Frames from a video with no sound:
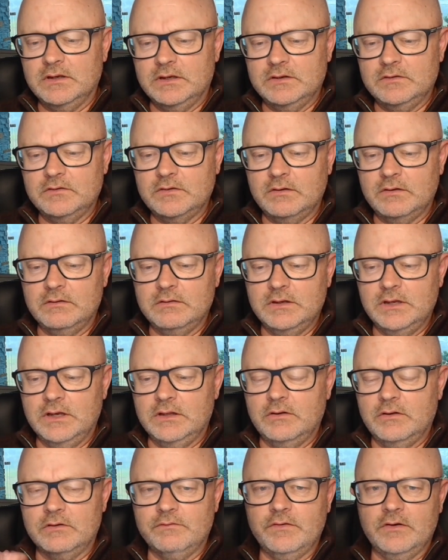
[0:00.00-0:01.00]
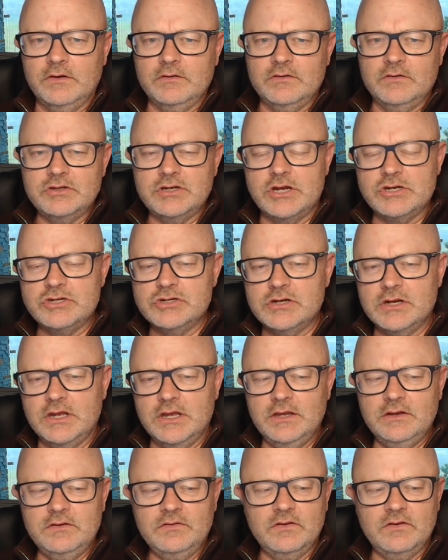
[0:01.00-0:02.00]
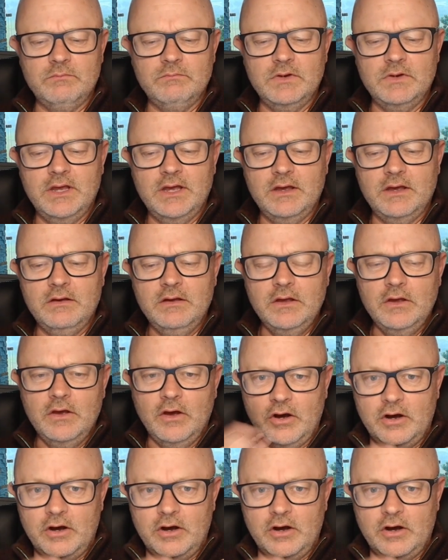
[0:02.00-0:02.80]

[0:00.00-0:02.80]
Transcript: So yeah, a lot of phones are changing to eSIM now.